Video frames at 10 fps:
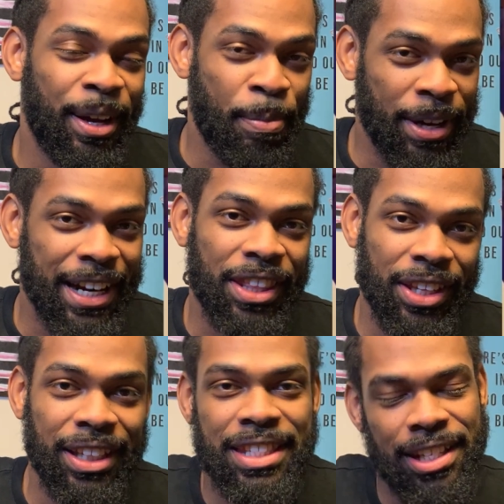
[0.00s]
But I
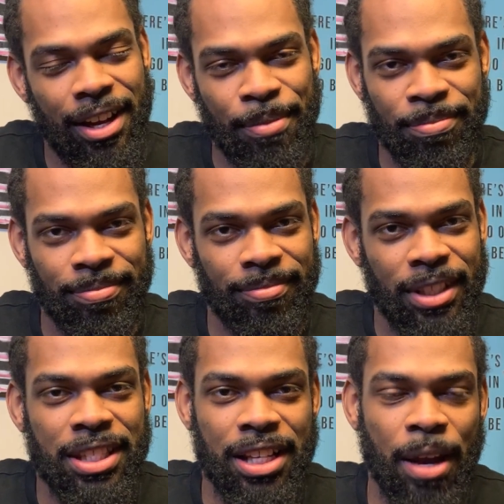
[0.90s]
think it's time.
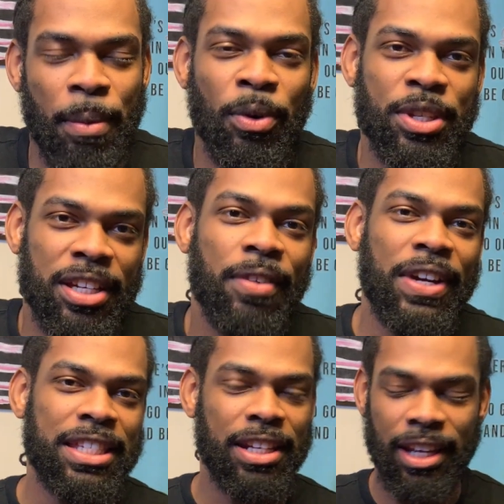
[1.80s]
It's time. I'm going to an
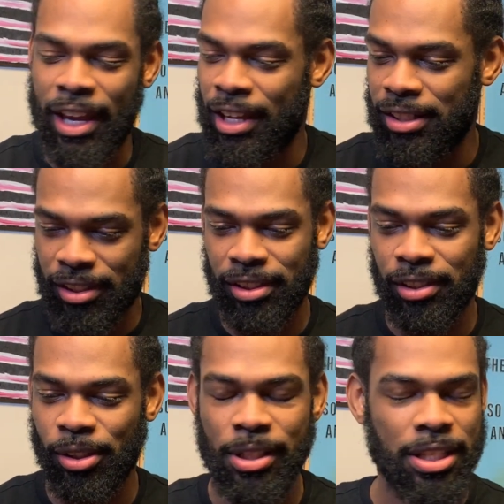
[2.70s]
event today and, you
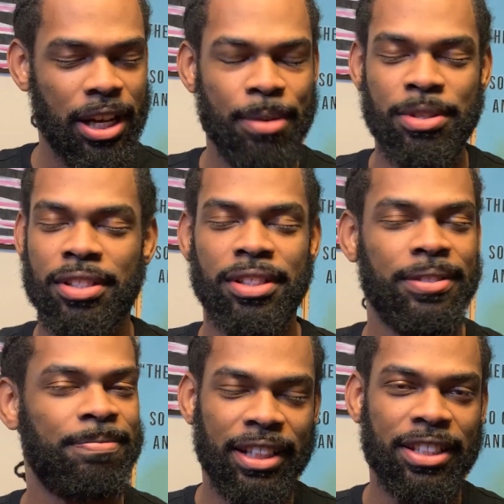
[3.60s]
know, it's time to
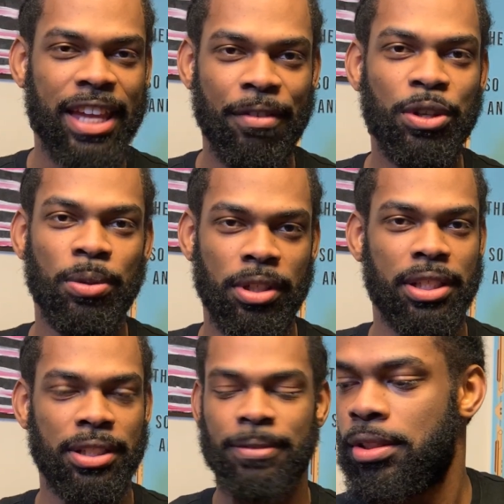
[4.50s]
just have a new look.
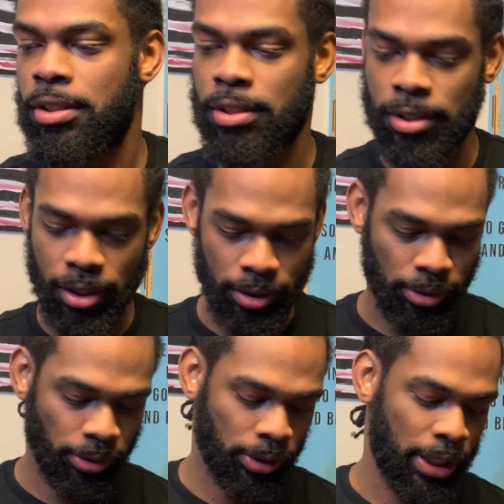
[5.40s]
So
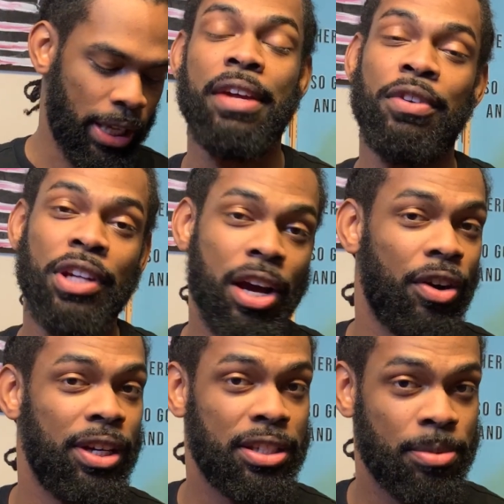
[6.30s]
if you're not
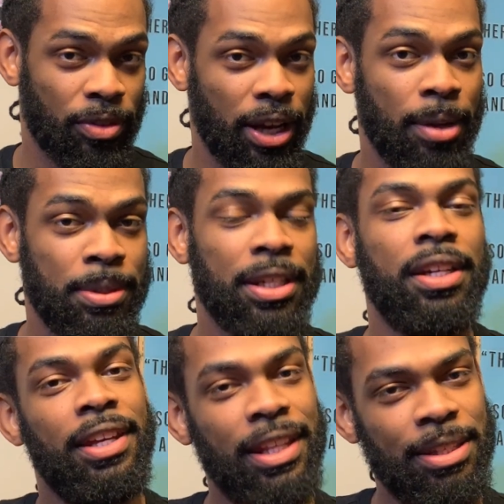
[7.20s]
already subscribed,
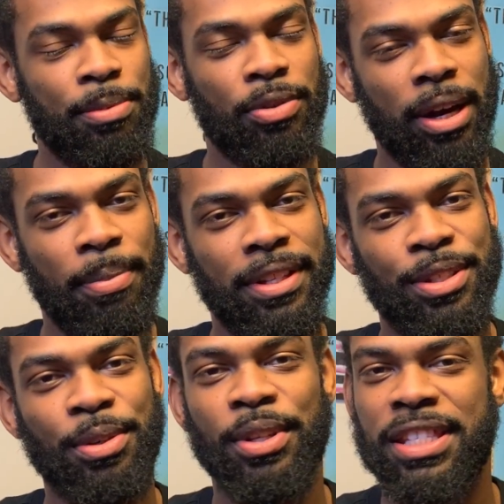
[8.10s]
hit that subscribe button
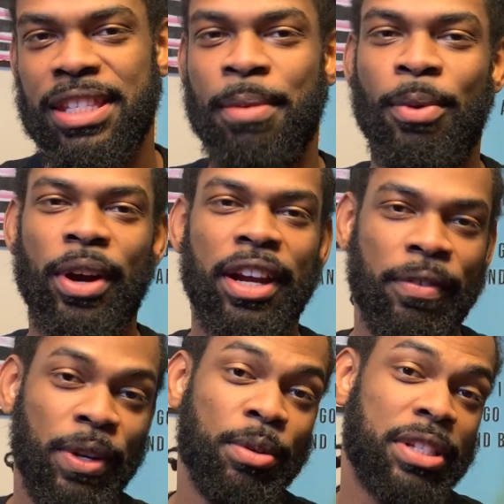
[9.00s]
so you can see more hair
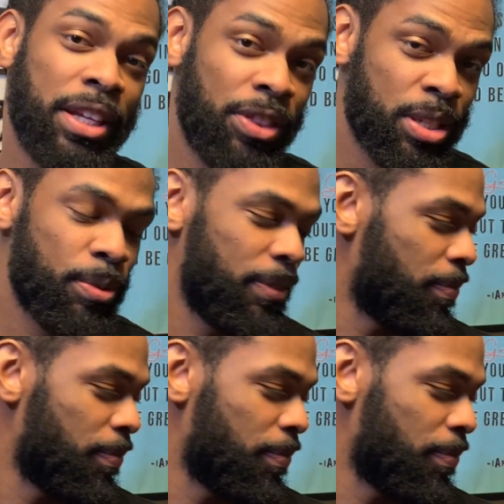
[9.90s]
videos like this one.